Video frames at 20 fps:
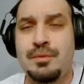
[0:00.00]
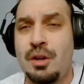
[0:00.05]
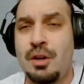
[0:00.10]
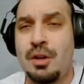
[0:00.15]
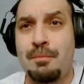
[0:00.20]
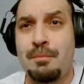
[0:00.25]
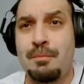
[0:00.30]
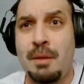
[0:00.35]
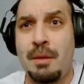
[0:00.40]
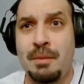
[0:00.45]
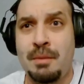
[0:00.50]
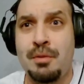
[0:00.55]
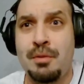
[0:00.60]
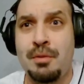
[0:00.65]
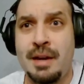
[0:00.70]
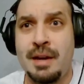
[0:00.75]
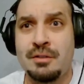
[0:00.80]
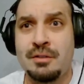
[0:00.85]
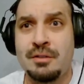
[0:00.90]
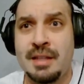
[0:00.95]
probably
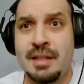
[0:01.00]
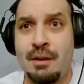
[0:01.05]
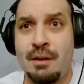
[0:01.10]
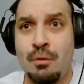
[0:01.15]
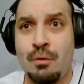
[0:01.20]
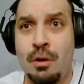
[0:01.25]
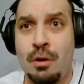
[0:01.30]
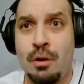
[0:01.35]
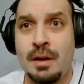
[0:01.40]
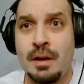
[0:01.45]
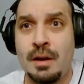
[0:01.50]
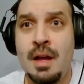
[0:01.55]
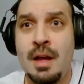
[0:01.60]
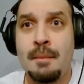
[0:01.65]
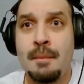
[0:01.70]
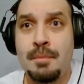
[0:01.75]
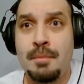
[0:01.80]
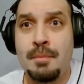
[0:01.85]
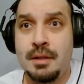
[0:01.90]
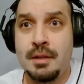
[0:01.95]
pronouncing that wrong,
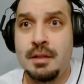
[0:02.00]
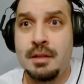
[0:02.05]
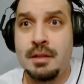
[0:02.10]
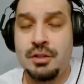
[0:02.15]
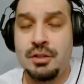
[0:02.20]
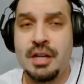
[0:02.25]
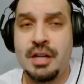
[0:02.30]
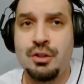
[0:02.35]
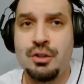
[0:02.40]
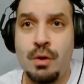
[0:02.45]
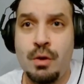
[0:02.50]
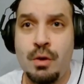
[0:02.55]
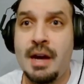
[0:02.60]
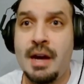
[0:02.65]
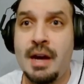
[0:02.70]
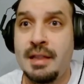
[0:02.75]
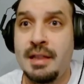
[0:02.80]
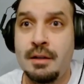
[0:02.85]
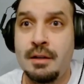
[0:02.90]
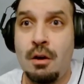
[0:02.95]
but the Jeju
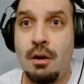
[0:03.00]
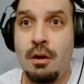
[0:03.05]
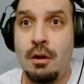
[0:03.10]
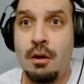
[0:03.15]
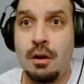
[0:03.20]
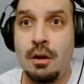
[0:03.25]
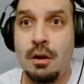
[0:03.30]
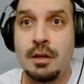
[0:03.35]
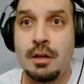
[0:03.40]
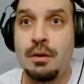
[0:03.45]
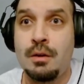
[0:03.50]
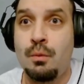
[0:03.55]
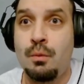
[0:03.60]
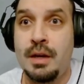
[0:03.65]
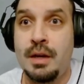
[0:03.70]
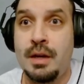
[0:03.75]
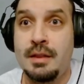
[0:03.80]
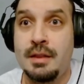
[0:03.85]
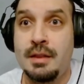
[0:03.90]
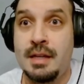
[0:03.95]
Island arc with
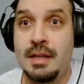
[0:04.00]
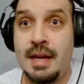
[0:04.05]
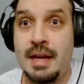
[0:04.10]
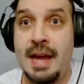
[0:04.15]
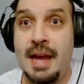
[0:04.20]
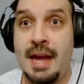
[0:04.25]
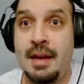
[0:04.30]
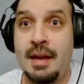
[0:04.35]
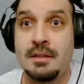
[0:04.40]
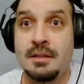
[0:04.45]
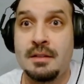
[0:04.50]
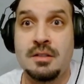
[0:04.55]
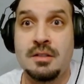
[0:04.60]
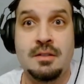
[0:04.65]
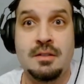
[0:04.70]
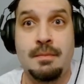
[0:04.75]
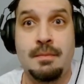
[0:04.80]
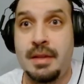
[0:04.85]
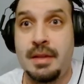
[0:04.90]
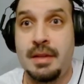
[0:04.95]
the ants.
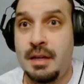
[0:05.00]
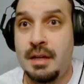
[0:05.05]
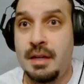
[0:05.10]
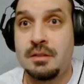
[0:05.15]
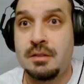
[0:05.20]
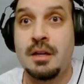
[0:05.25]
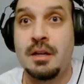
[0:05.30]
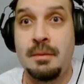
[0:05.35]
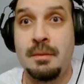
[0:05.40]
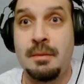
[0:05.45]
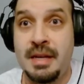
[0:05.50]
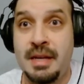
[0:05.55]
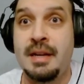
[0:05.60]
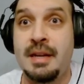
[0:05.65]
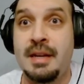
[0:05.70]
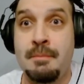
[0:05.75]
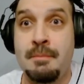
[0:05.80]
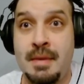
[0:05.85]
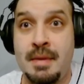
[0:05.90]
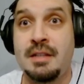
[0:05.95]
It's going to be an
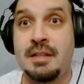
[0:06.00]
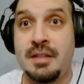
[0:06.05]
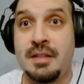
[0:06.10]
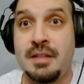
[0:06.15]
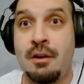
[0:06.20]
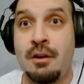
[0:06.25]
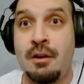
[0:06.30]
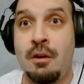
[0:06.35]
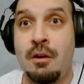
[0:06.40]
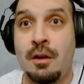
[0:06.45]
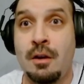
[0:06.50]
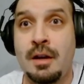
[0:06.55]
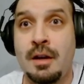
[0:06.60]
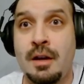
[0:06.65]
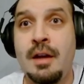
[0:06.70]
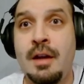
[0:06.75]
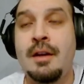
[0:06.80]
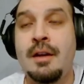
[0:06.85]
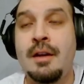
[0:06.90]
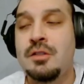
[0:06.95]
amazing arc.
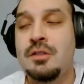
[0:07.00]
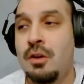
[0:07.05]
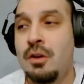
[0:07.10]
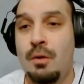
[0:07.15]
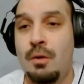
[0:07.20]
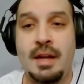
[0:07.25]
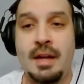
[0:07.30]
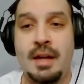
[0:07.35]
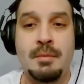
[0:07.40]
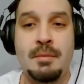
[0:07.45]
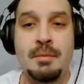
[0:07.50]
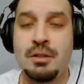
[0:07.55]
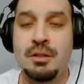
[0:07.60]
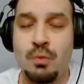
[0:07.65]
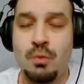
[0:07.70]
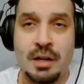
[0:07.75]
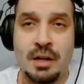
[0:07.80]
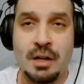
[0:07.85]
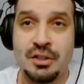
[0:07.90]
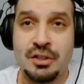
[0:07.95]
So anybody who's
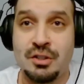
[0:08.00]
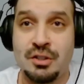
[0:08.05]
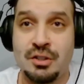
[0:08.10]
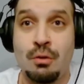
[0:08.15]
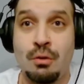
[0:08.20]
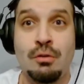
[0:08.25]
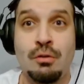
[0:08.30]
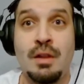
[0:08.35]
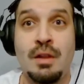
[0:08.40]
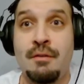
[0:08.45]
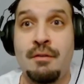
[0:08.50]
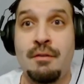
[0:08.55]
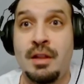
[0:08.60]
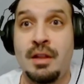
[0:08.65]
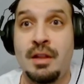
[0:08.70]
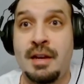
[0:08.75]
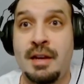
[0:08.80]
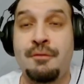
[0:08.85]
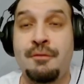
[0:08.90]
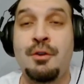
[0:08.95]
watching Solo Leveling,
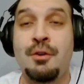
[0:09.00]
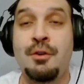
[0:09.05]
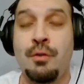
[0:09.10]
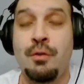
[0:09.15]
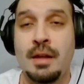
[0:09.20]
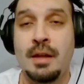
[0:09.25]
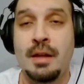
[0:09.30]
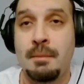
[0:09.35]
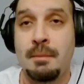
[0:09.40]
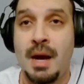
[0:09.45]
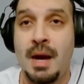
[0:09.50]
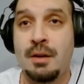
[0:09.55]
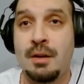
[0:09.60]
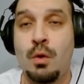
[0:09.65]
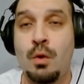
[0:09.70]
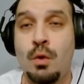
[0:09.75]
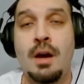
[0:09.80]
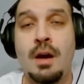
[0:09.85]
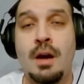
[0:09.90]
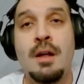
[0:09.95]
if you've read the manhwa
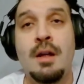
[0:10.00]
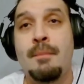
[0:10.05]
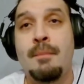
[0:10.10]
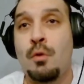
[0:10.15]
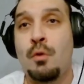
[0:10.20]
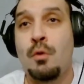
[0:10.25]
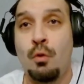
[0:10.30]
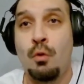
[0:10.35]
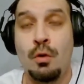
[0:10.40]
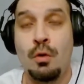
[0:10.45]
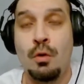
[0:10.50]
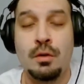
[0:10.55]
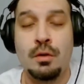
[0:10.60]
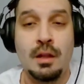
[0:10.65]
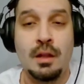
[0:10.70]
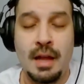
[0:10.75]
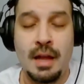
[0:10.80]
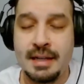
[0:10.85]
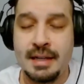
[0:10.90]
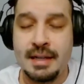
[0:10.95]
or the
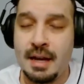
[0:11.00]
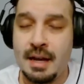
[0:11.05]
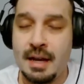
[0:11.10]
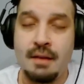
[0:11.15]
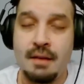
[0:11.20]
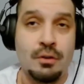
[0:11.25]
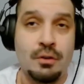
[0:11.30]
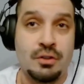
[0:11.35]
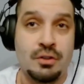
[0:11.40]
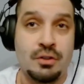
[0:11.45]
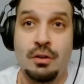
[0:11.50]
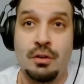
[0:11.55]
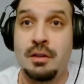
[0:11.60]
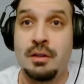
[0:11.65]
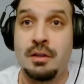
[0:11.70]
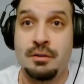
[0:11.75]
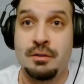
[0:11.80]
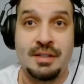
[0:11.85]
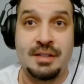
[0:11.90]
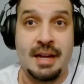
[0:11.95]
light novels, you'll
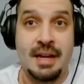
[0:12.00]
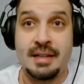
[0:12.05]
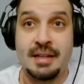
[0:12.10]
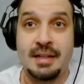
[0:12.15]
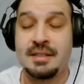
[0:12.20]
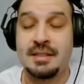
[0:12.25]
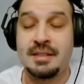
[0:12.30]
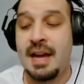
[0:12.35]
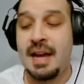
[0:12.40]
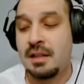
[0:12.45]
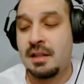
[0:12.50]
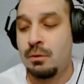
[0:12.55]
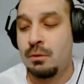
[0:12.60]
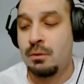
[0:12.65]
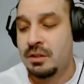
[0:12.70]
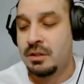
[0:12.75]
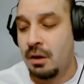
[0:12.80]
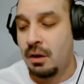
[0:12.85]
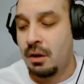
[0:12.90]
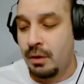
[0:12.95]
understand exactly what's
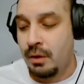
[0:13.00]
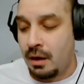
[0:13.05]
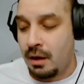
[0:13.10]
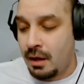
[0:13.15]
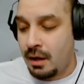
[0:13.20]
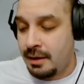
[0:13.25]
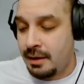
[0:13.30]
going on.